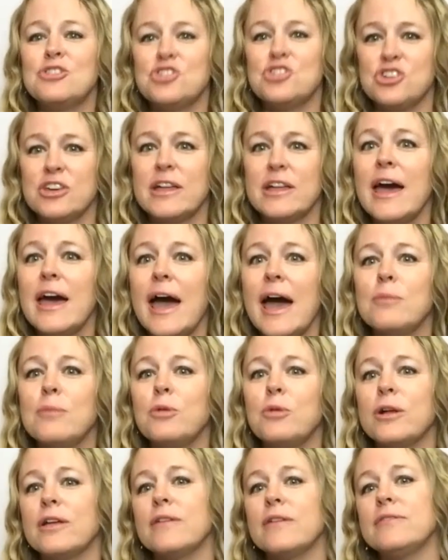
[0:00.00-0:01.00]
Gina. I'm
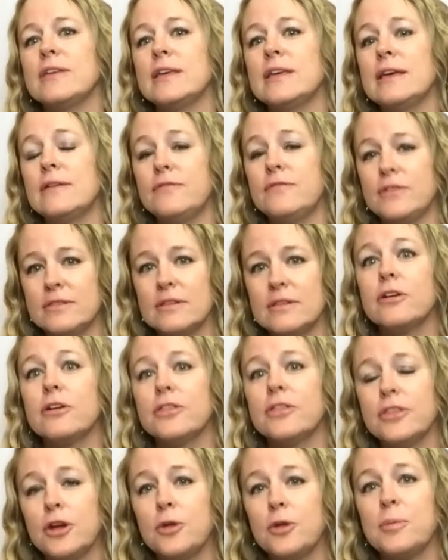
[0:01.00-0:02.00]
one of the physical
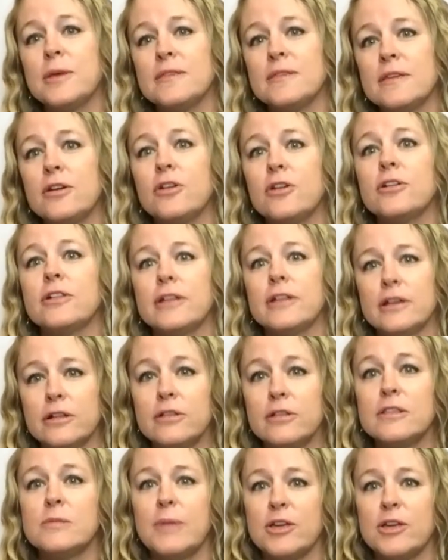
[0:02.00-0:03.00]
therapists here and
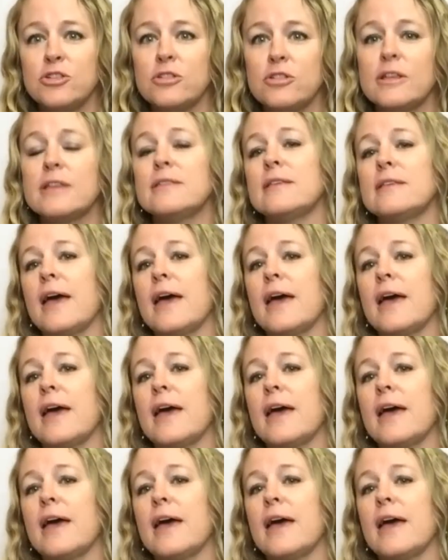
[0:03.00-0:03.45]
clinical specialists